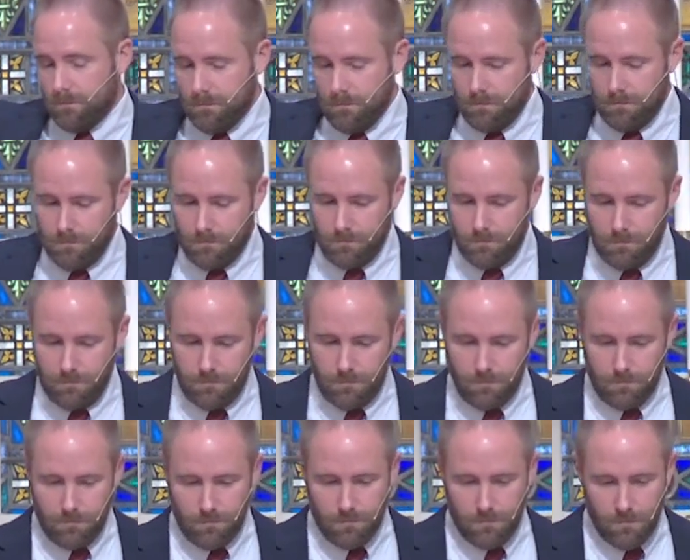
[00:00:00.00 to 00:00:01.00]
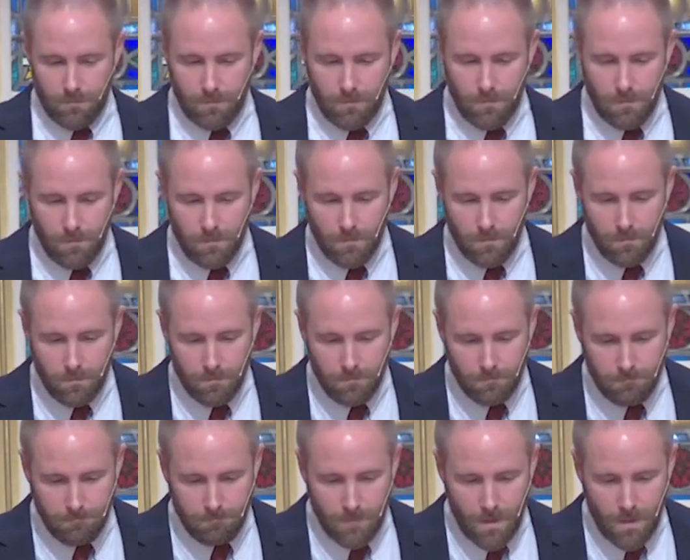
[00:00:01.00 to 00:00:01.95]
Nobody speaks.